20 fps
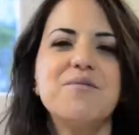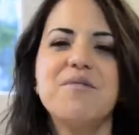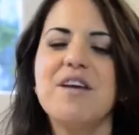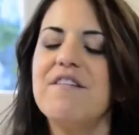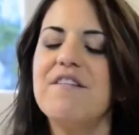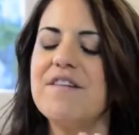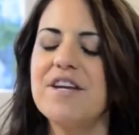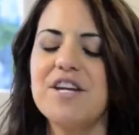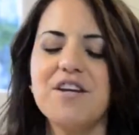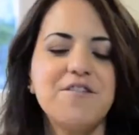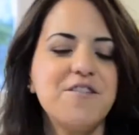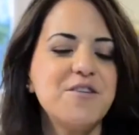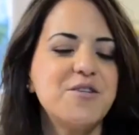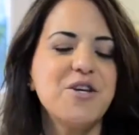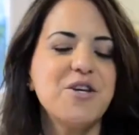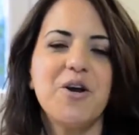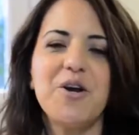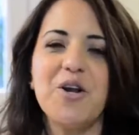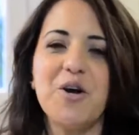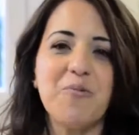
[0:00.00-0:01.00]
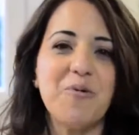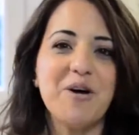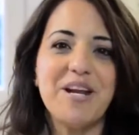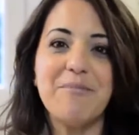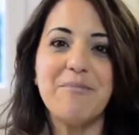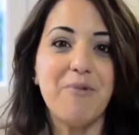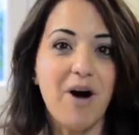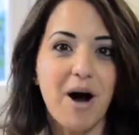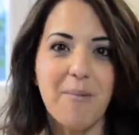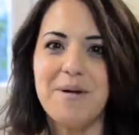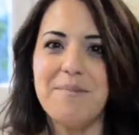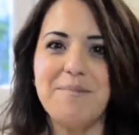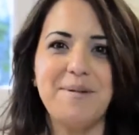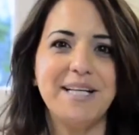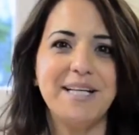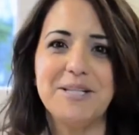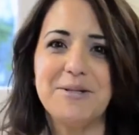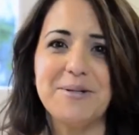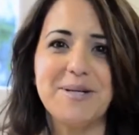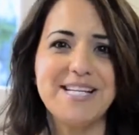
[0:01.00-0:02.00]
Even if you don't know what a Boppy
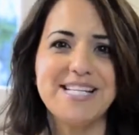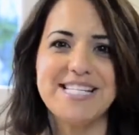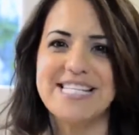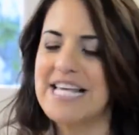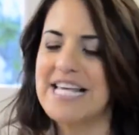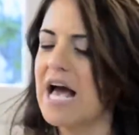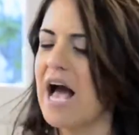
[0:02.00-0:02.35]
pillow is,